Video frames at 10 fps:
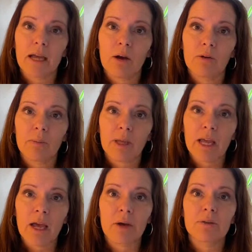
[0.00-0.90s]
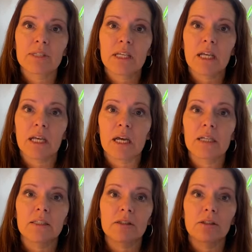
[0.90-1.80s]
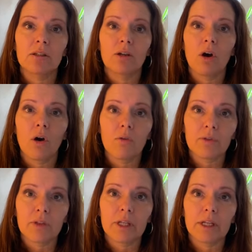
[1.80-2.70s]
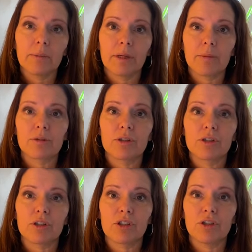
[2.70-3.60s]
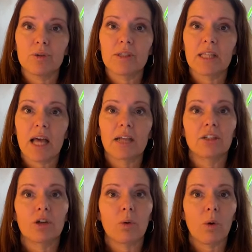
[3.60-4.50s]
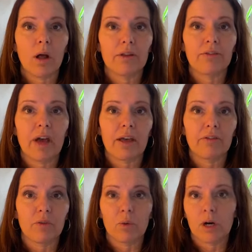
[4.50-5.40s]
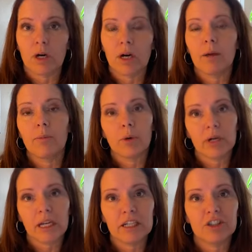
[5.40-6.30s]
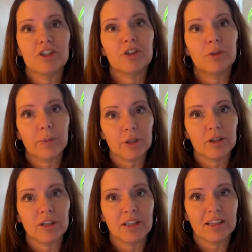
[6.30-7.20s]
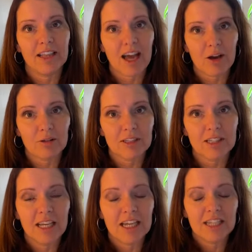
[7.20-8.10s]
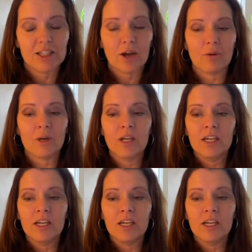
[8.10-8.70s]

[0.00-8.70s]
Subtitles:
out my house and hopefully be able to use that to qualify for a mortgage to build the house. So,